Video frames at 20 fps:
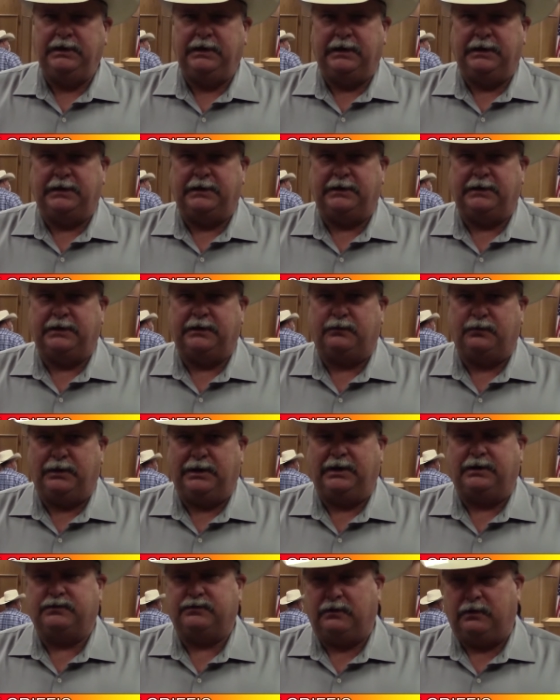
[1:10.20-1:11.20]
and uh,
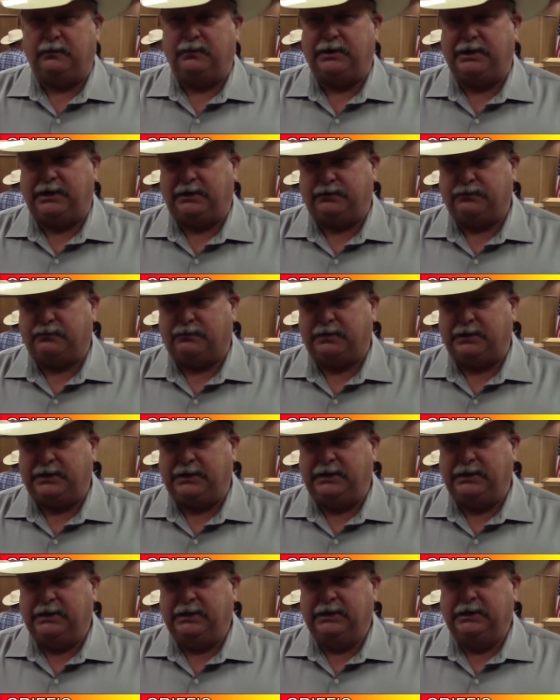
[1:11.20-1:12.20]
really and truly we need three,
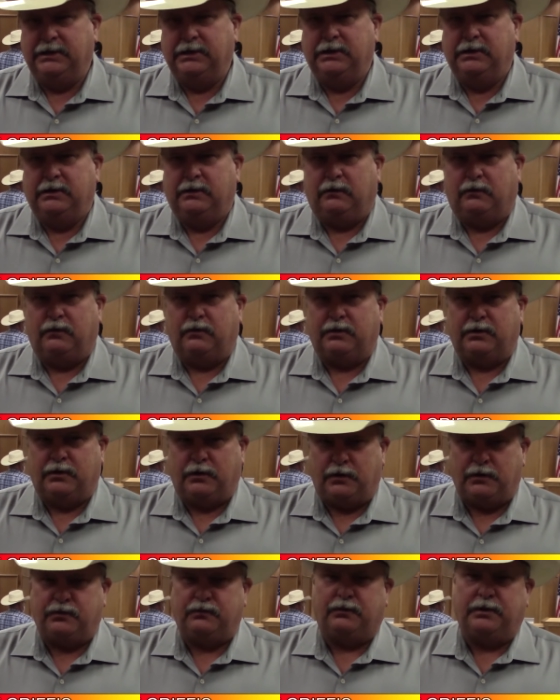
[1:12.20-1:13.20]
or,
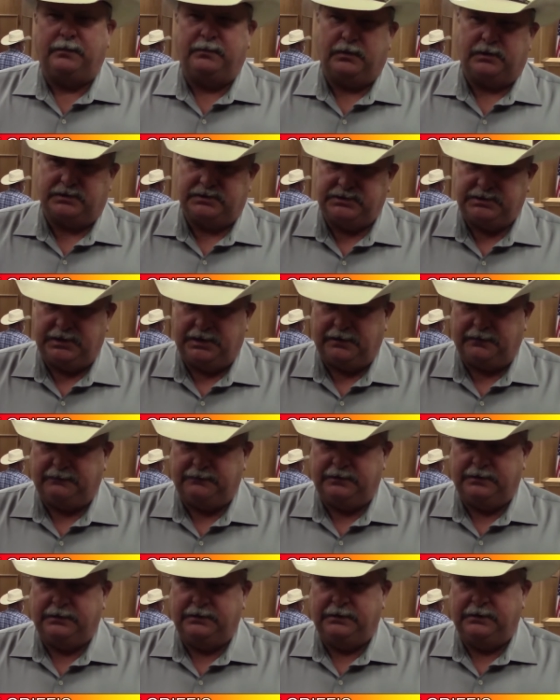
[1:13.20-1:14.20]
or three per
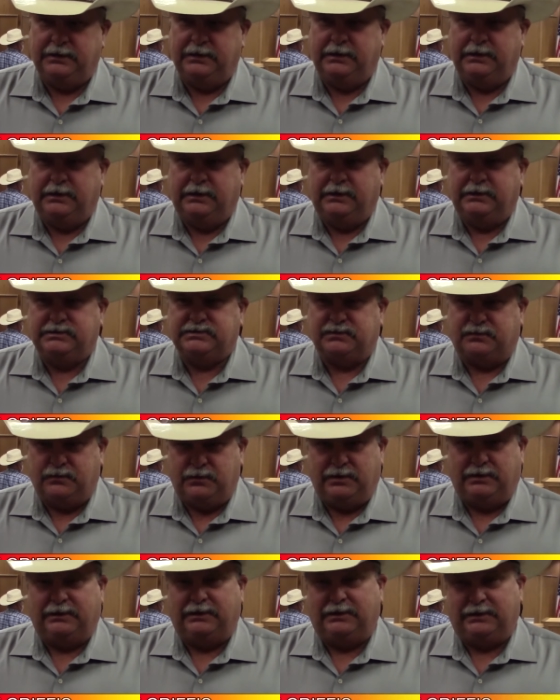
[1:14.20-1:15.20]
shift, so
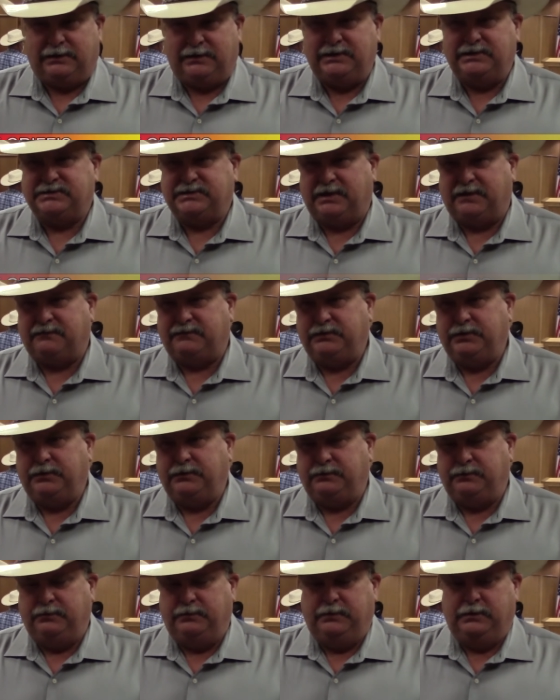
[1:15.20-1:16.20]
we'll at least have
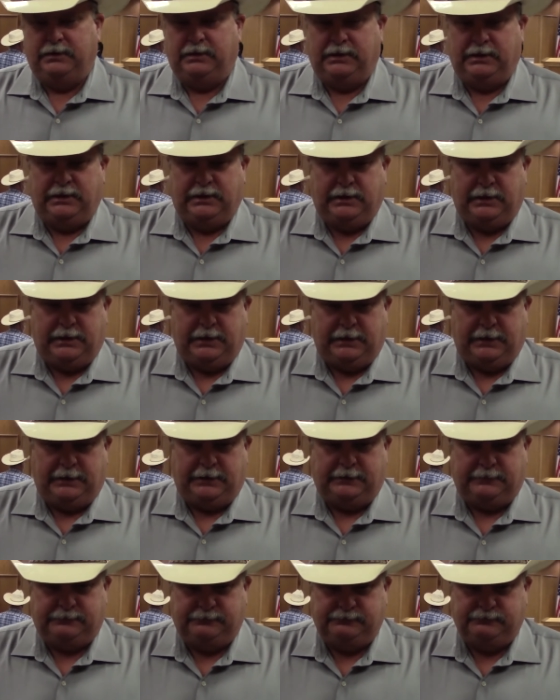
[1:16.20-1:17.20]
two.
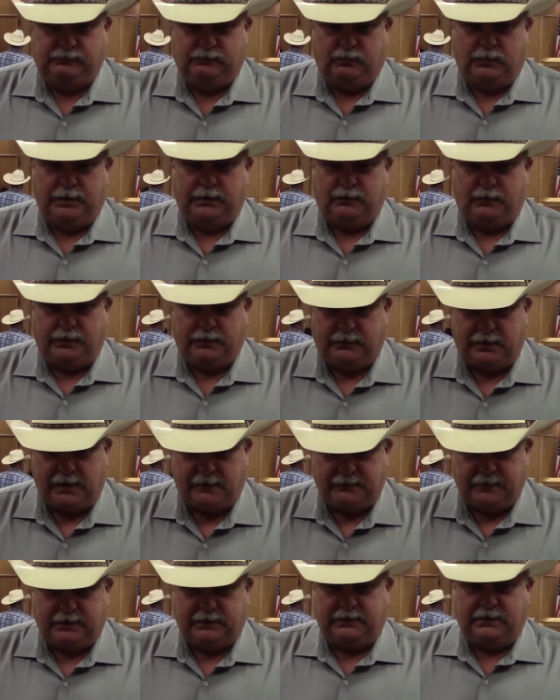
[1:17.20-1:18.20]
Uh, we, we don't have
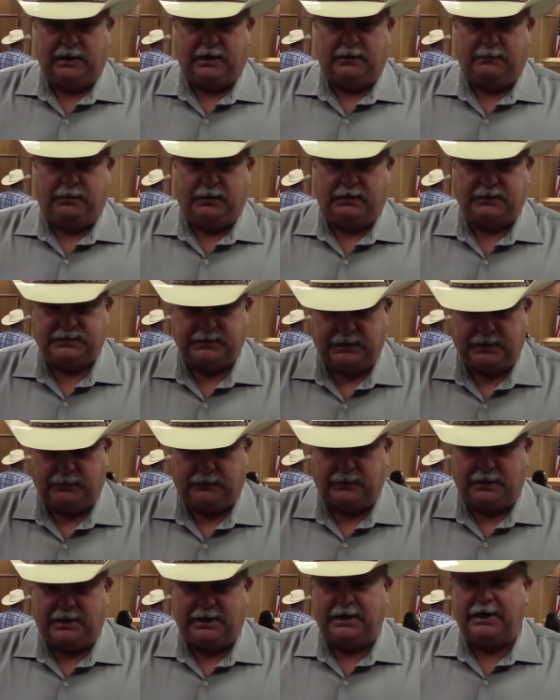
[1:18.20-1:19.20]
that kind of personnel
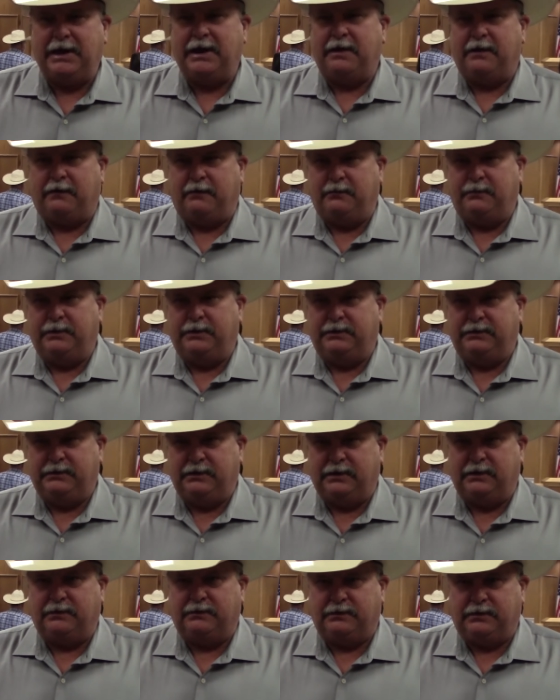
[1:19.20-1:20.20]
right now, but
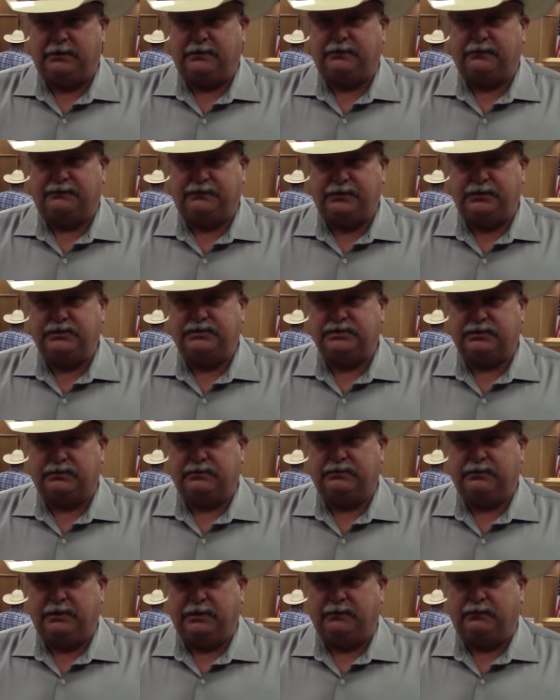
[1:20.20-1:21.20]
in, in the
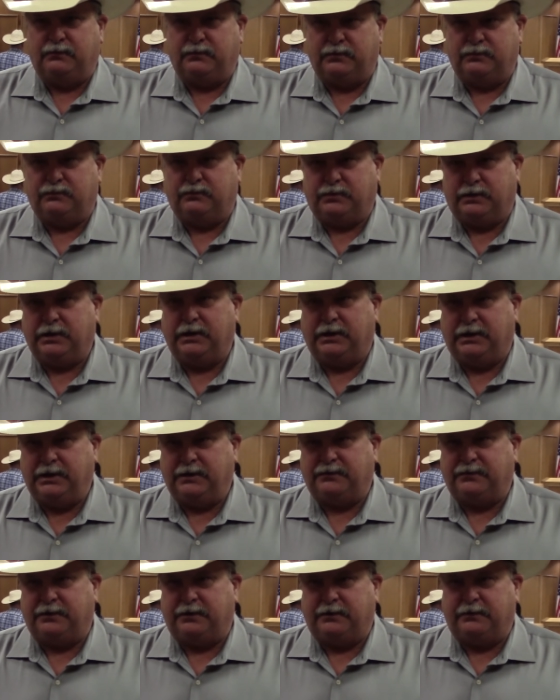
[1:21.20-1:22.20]
future it, we're, we're going to
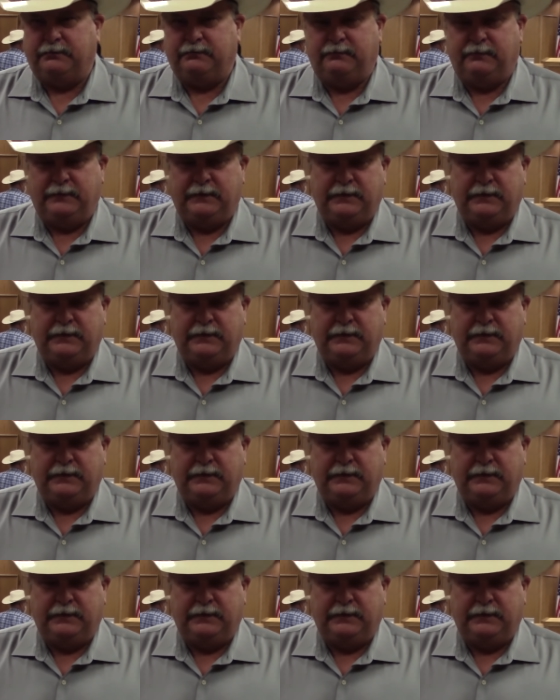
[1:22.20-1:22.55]
get there.